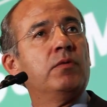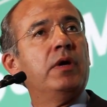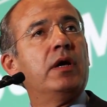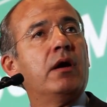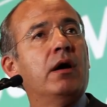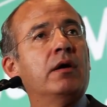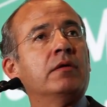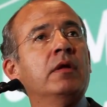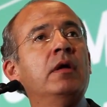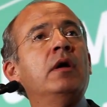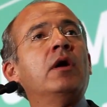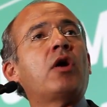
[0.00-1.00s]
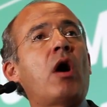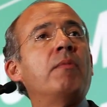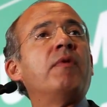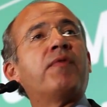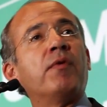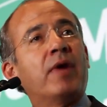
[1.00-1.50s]
we got
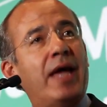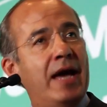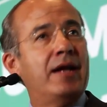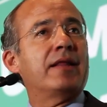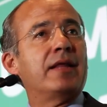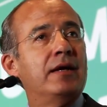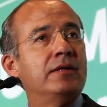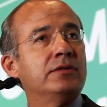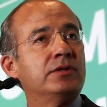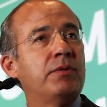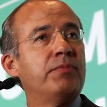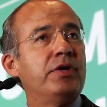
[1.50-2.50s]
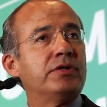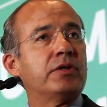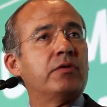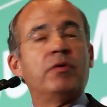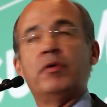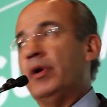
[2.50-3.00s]
coming from Canada some years
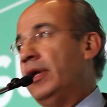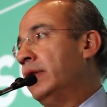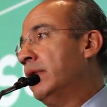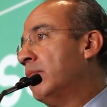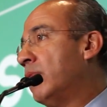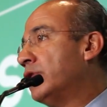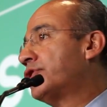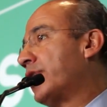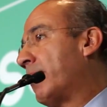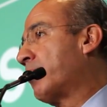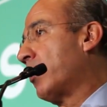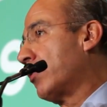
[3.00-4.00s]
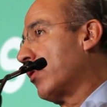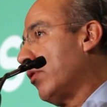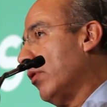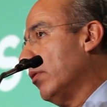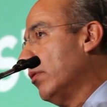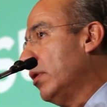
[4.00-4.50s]
ago in Montreal
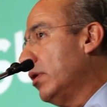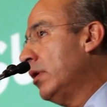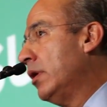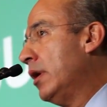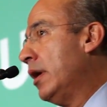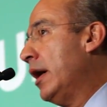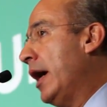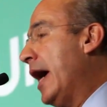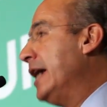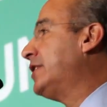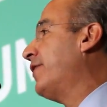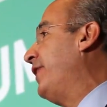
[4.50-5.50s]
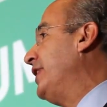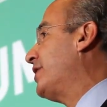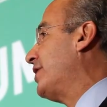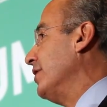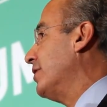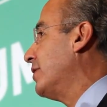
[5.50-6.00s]
Protocol.
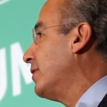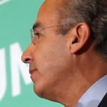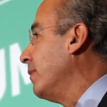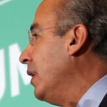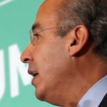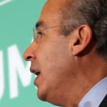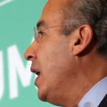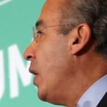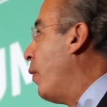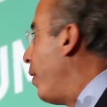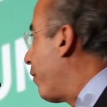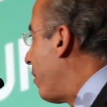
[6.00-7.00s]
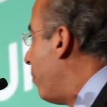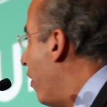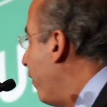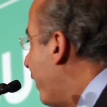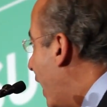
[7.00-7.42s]
HFCs. If we remove